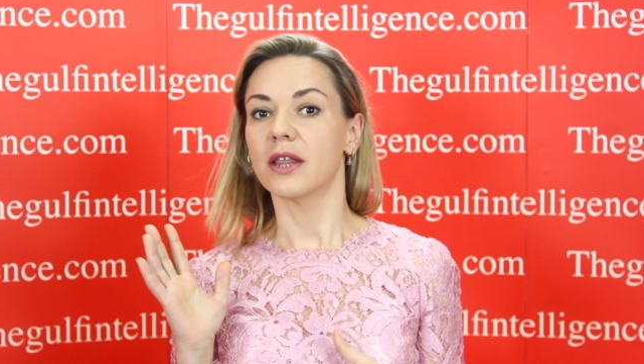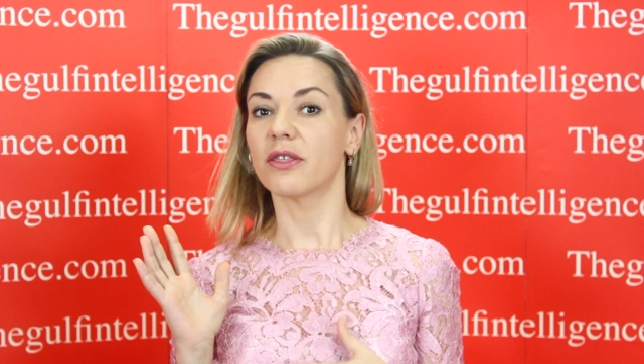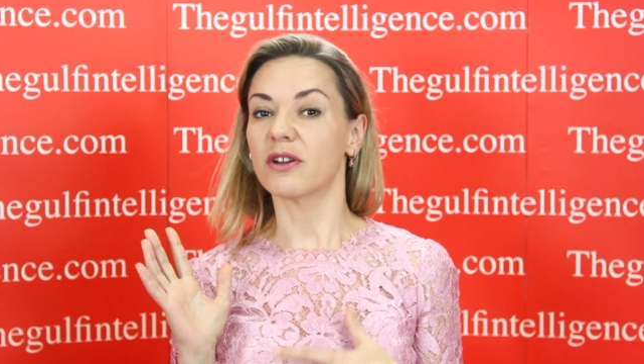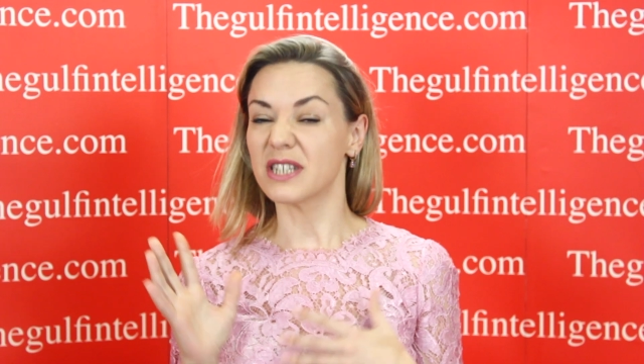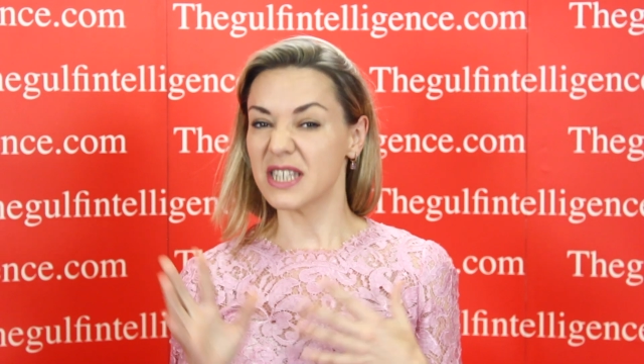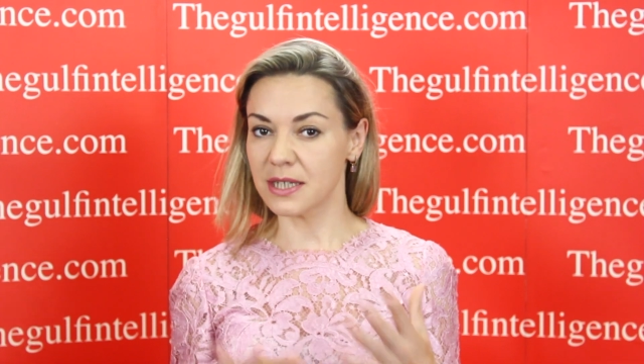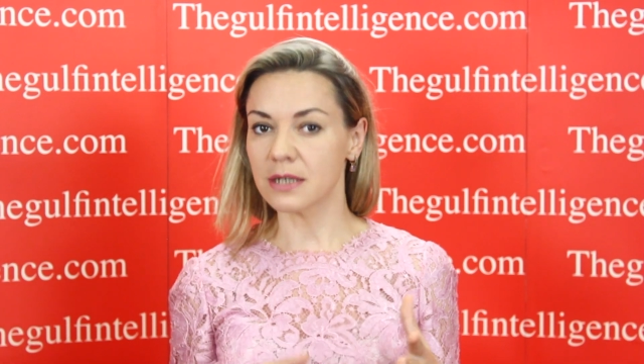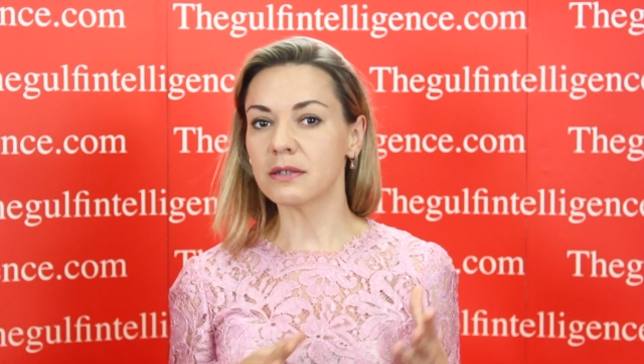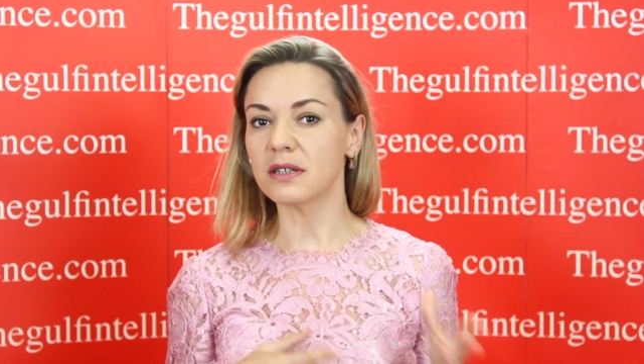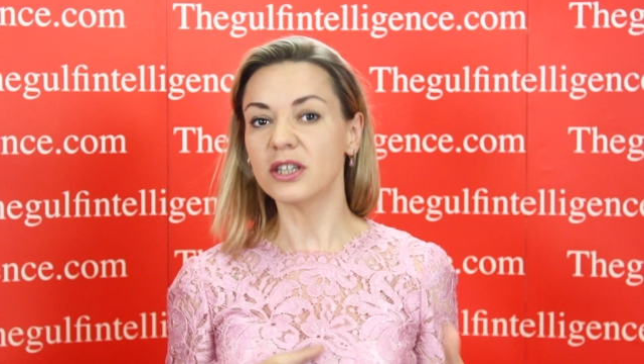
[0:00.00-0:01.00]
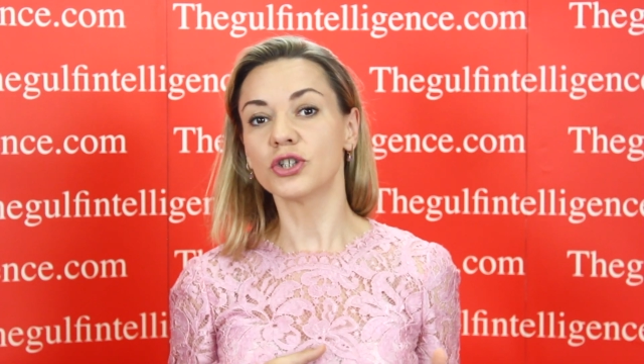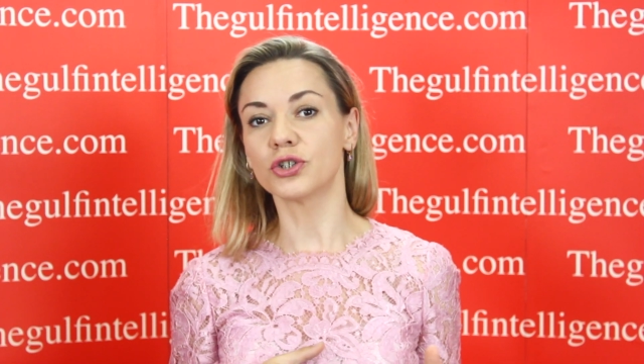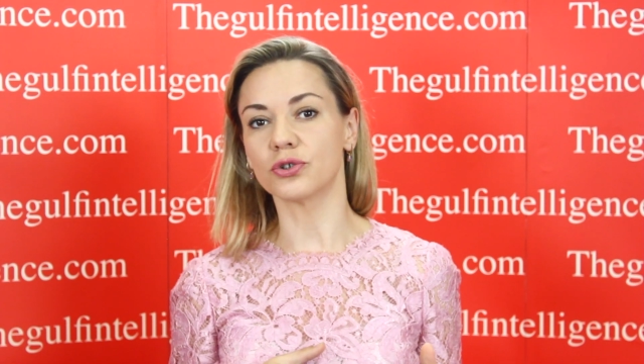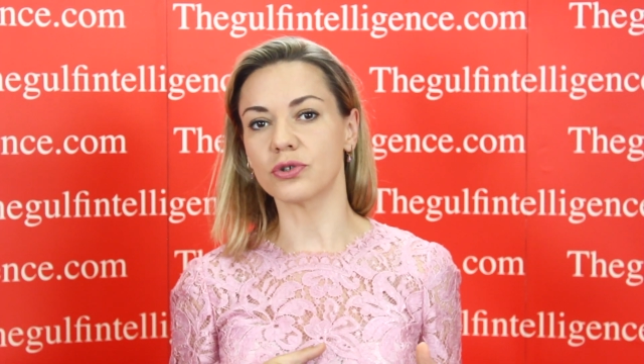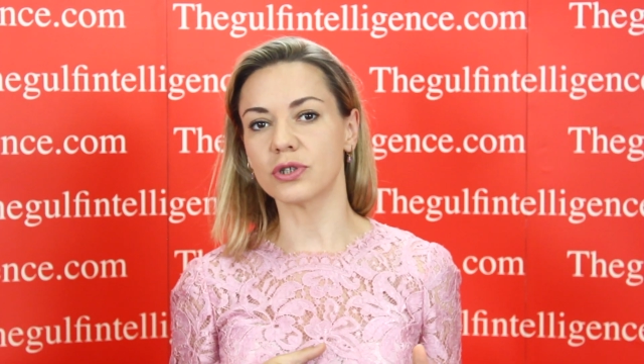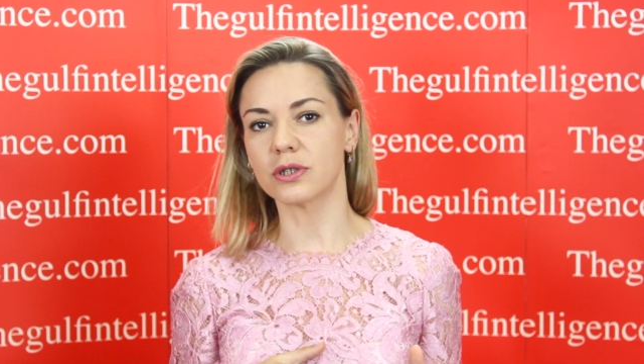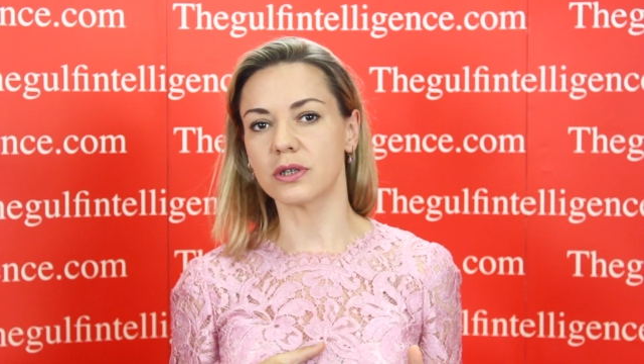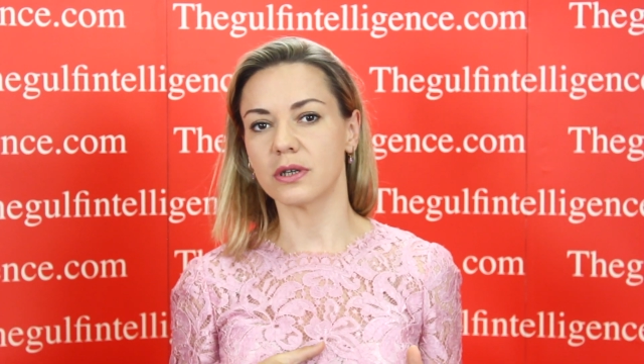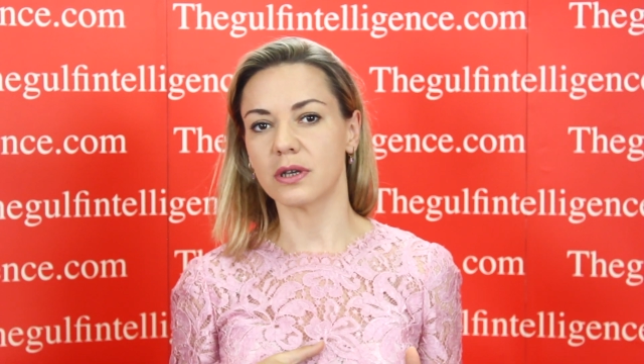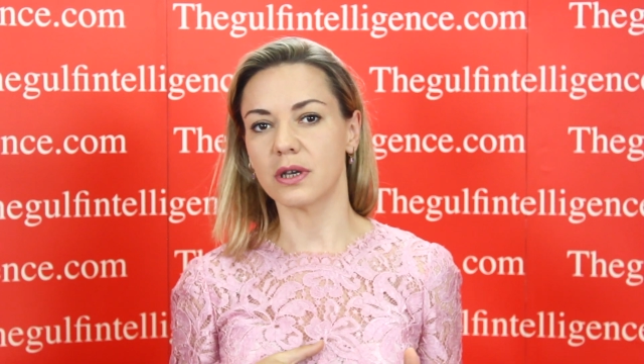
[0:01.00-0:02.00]
there are still issues
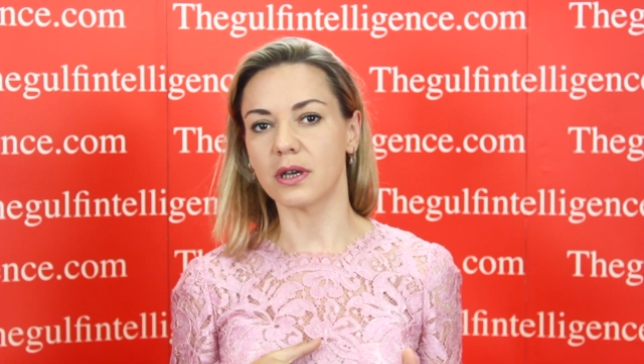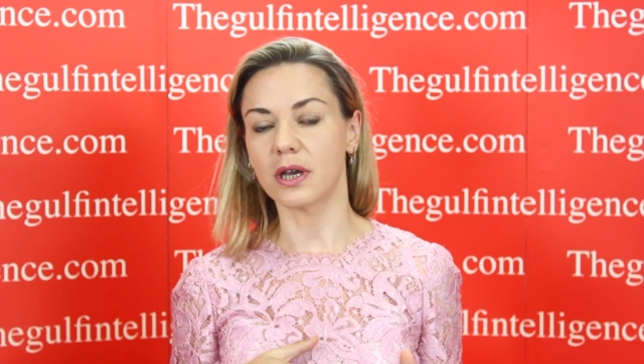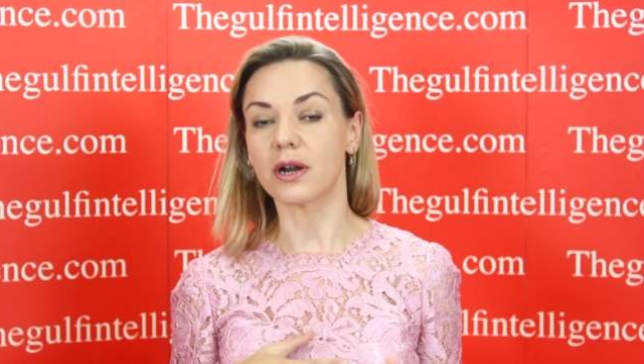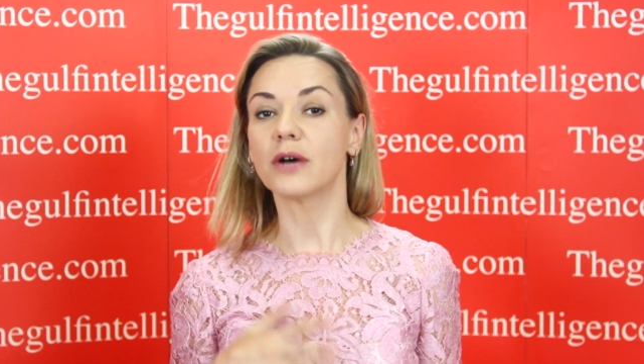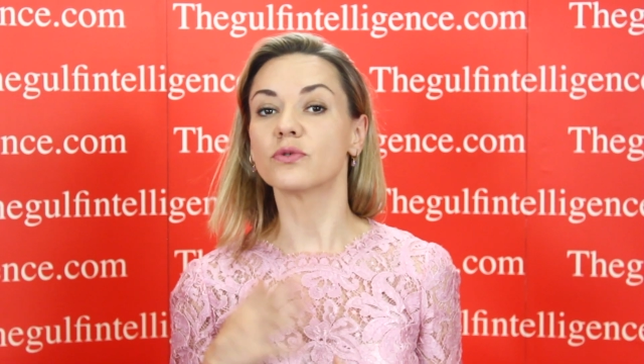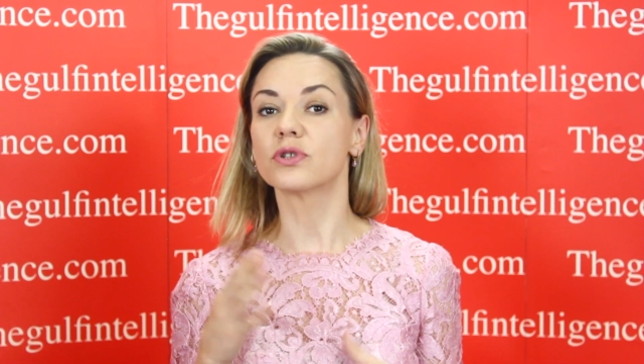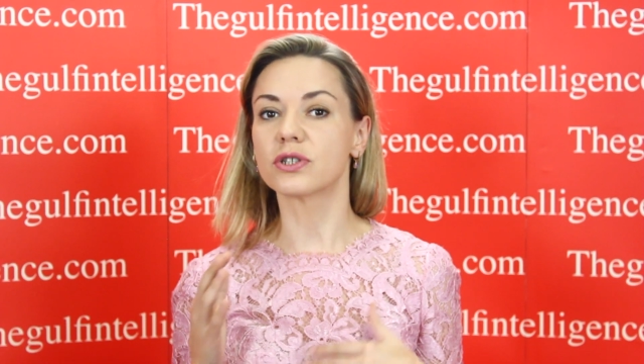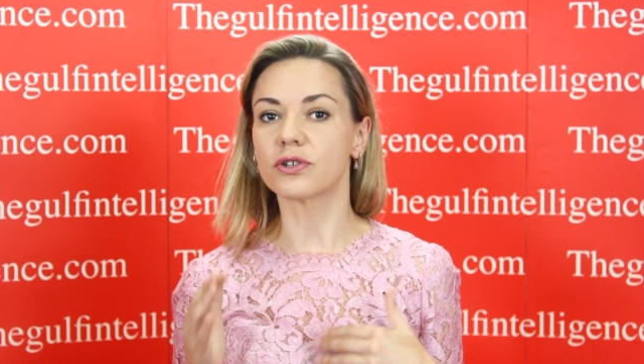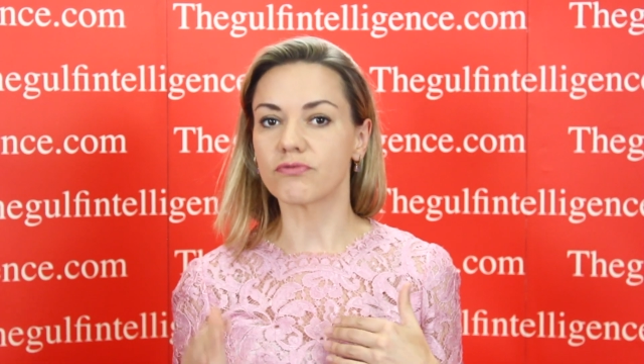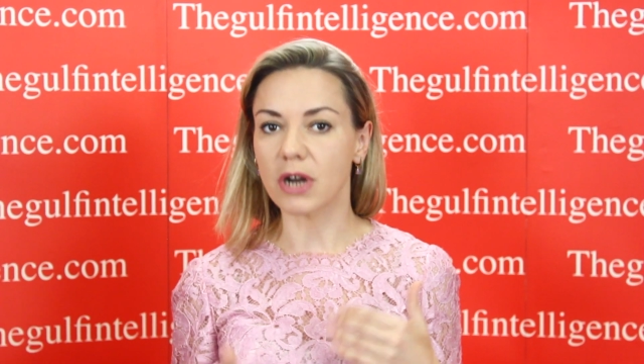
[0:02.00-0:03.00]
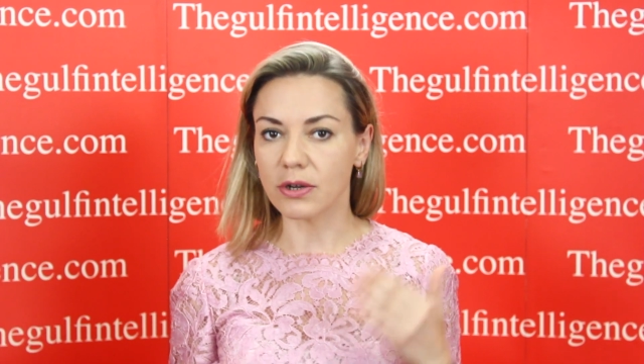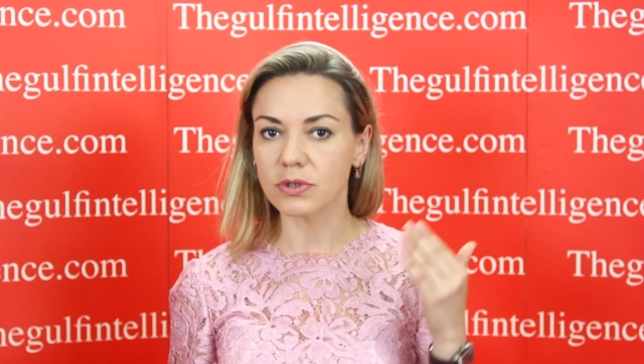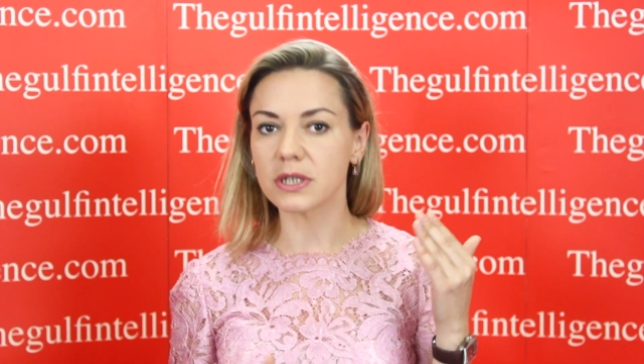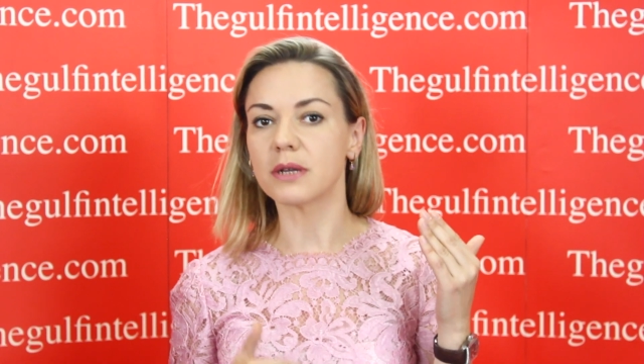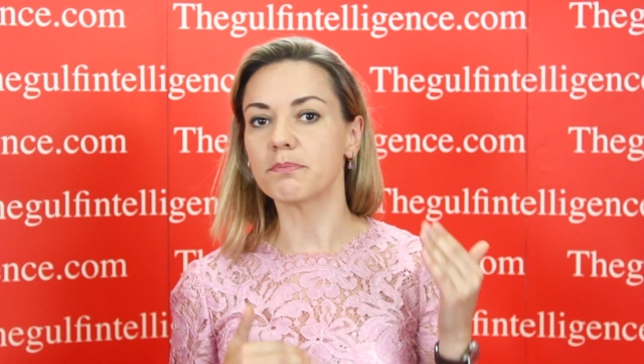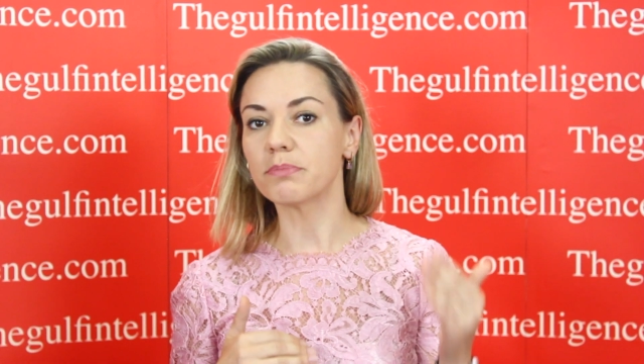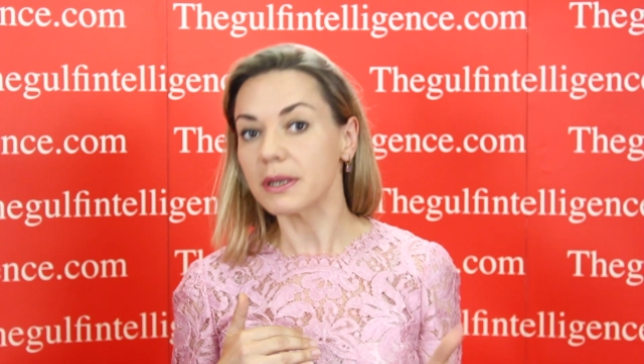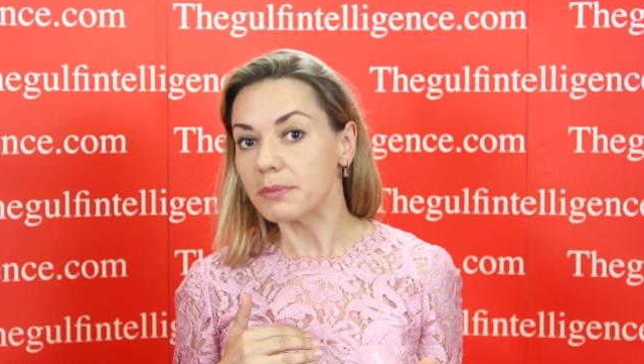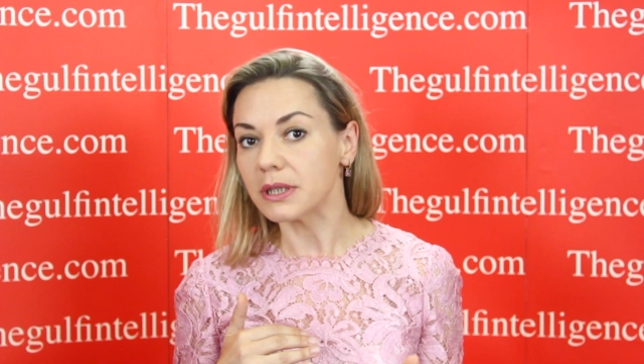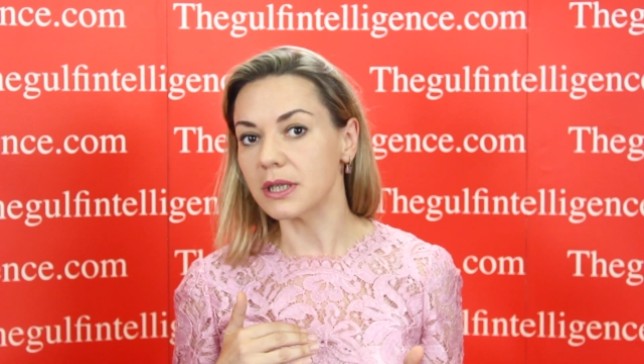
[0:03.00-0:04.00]
around surrounding
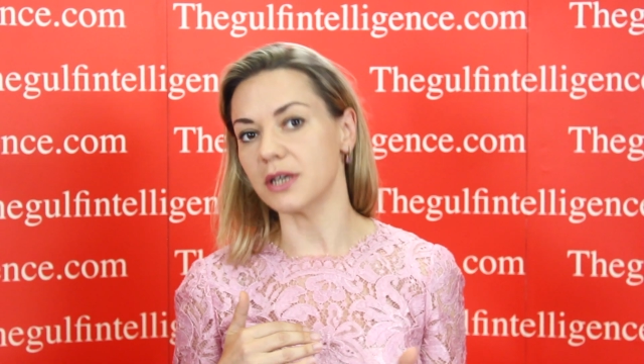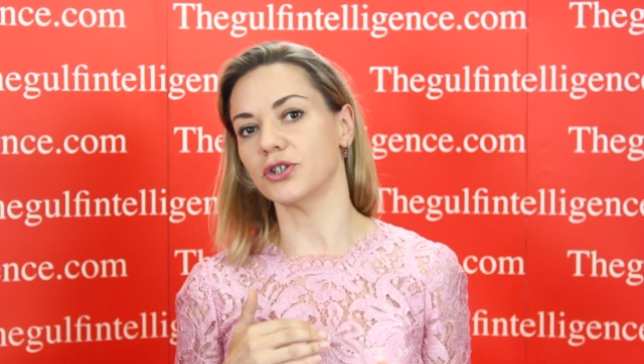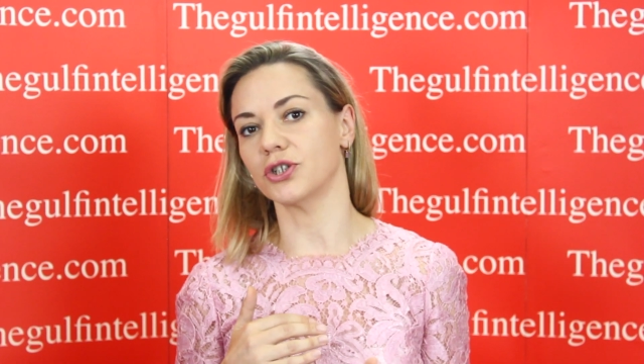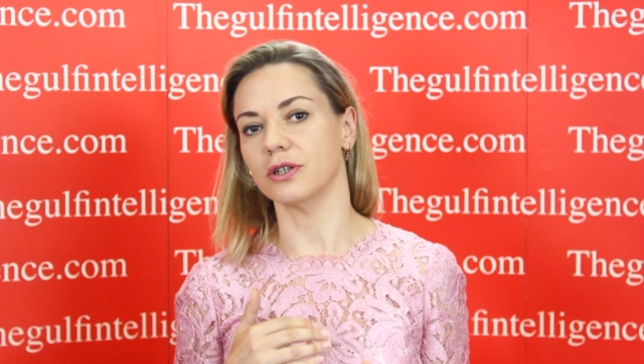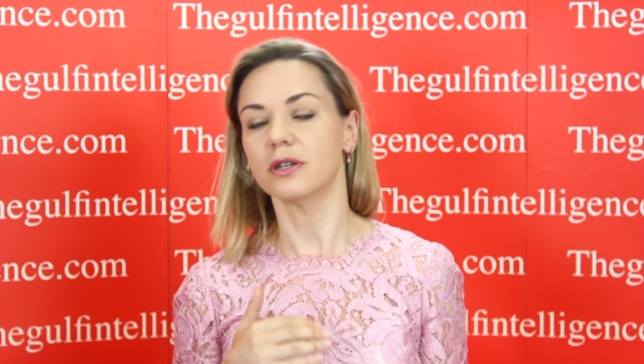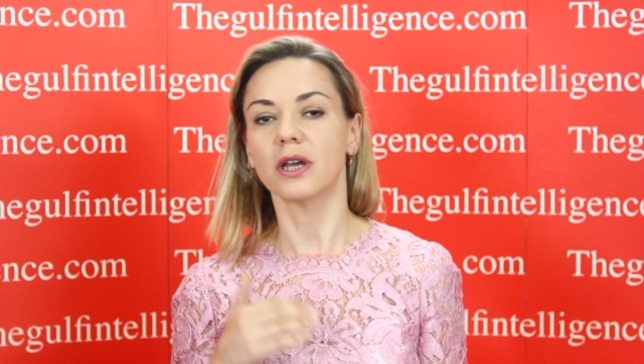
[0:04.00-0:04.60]
implementation